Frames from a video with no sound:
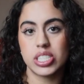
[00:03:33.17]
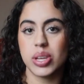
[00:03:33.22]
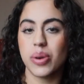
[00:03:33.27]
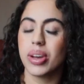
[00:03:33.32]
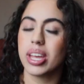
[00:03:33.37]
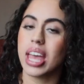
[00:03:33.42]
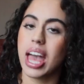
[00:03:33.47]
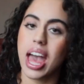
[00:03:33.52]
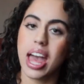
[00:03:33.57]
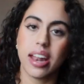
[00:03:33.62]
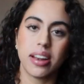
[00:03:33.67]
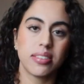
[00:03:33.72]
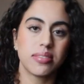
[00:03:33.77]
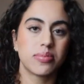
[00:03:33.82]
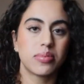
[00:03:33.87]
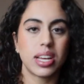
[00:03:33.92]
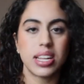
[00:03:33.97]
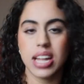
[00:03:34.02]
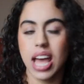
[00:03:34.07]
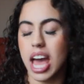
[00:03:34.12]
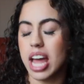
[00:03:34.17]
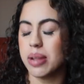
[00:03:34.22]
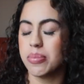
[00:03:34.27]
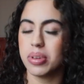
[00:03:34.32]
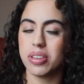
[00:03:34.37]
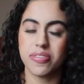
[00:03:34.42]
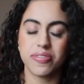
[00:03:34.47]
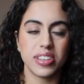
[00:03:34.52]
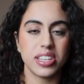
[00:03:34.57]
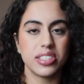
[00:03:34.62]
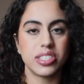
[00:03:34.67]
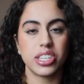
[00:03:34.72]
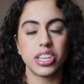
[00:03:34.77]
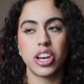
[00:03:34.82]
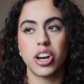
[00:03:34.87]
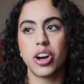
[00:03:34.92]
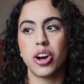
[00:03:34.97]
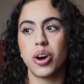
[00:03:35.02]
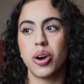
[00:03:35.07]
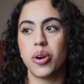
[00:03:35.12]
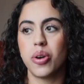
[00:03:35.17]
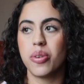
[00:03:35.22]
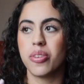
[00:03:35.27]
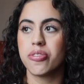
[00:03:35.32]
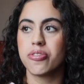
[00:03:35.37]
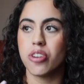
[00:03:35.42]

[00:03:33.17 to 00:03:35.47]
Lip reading: So again, anatomy, physio,